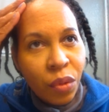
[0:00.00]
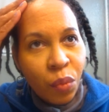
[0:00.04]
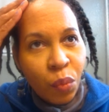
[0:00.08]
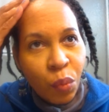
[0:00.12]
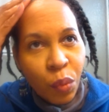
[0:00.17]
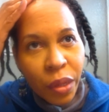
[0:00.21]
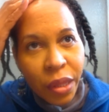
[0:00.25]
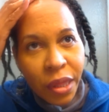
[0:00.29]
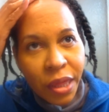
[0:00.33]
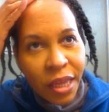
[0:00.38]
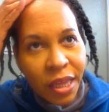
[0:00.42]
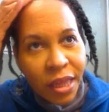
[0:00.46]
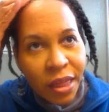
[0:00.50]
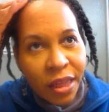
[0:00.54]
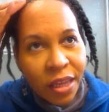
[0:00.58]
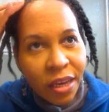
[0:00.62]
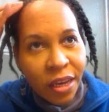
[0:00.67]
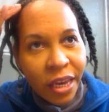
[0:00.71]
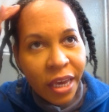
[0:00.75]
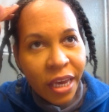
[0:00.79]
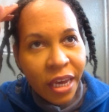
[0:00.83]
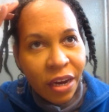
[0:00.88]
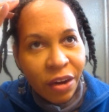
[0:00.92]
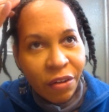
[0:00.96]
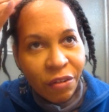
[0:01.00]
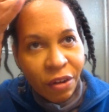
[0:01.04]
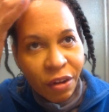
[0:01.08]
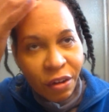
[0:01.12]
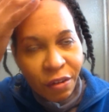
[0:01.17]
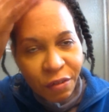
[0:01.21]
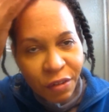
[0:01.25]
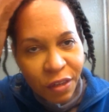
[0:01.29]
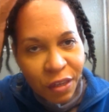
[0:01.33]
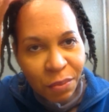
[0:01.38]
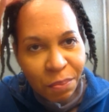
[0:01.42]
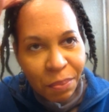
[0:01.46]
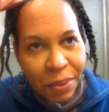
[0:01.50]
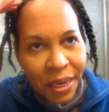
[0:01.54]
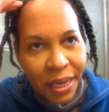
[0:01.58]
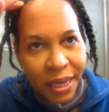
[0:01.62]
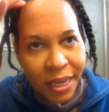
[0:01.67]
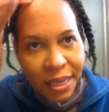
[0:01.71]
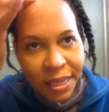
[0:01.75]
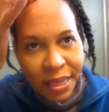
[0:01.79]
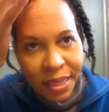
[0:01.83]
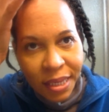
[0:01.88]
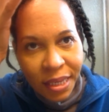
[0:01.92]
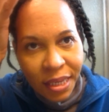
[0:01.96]
within the area of
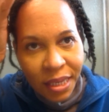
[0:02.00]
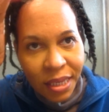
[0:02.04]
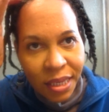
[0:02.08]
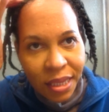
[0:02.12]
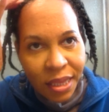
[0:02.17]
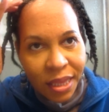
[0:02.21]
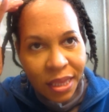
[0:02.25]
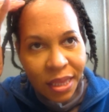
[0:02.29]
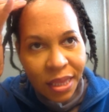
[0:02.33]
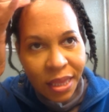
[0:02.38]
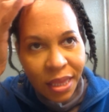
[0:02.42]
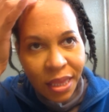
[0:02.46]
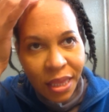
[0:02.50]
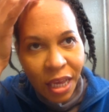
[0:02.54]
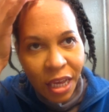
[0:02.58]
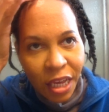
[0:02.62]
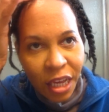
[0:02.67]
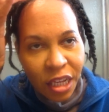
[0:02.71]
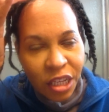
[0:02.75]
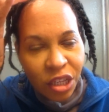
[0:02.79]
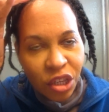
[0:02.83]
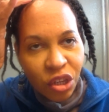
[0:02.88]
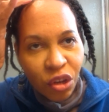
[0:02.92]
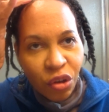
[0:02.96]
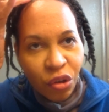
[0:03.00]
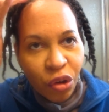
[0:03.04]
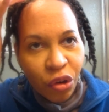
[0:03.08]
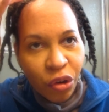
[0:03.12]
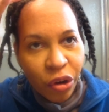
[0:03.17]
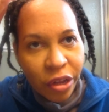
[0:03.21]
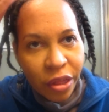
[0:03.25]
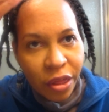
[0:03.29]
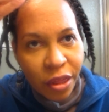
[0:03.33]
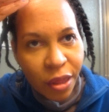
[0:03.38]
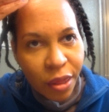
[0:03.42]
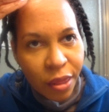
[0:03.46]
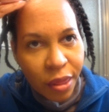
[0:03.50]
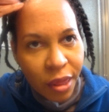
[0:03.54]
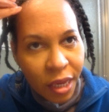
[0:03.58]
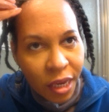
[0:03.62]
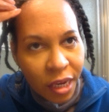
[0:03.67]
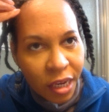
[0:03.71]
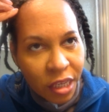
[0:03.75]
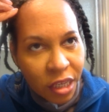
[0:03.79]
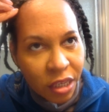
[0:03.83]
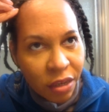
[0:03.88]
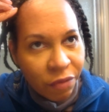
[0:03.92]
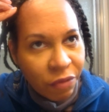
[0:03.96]
space. And so the
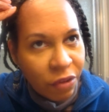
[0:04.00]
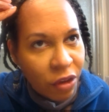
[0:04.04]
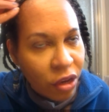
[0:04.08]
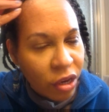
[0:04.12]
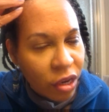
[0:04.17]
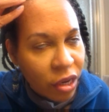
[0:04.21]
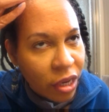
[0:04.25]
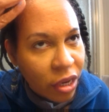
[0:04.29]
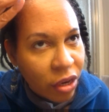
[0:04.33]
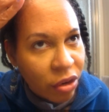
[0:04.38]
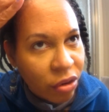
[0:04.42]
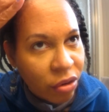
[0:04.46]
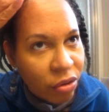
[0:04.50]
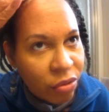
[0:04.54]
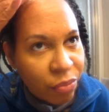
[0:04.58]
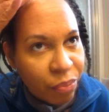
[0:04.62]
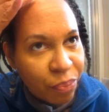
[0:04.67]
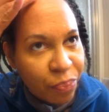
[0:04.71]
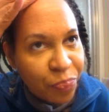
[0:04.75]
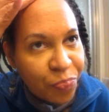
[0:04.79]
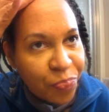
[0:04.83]
thickness of your hair